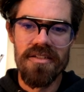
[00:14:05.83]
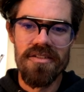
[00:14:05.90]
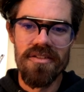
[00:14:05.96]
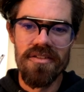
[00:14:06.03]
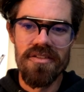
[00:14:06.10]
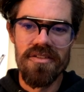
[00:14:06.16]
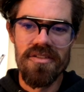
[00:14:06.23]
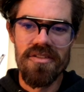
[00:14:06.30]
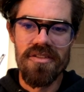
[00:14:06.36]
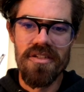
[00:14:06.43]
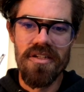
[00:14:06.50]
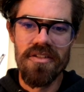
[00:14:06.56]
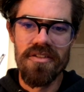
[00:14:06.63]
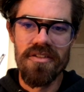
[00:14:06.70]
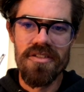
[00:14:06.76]
So this is
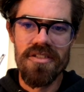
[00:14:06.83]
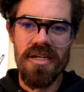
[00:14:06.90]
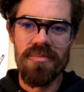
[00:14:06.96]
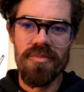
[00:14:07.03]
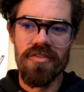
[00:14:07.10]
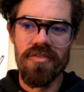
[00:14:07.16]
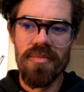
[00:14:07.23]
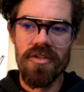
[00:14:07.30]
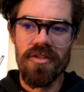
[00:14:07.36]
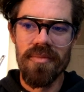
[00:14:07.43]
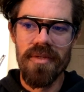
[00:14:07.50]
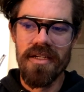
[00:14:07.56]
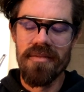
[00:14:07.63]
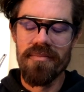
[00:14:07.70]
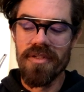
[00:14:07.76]
another example of
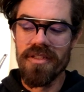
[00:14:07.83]
middleman.